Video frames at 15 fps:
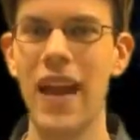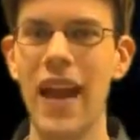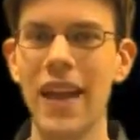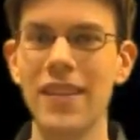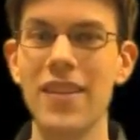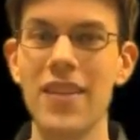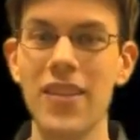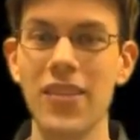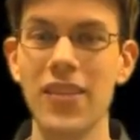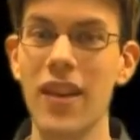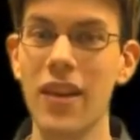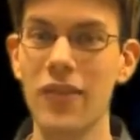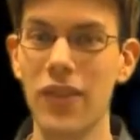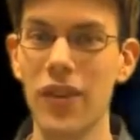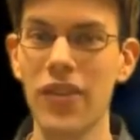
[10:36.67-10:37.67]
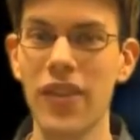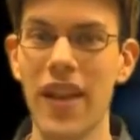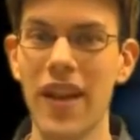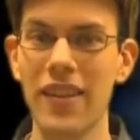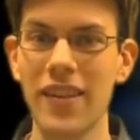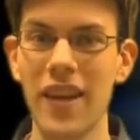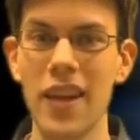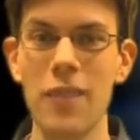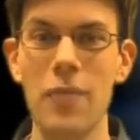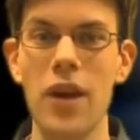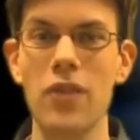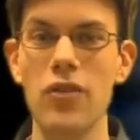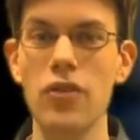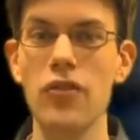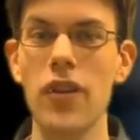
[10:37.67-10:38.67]
Add to this a diverse landscape,
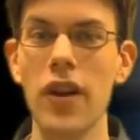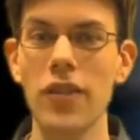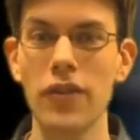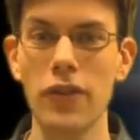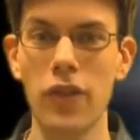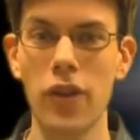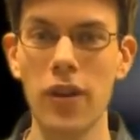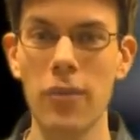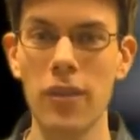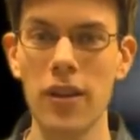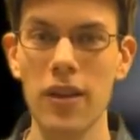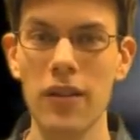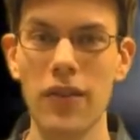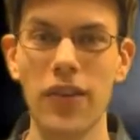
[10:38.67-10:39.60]
and you've got the formula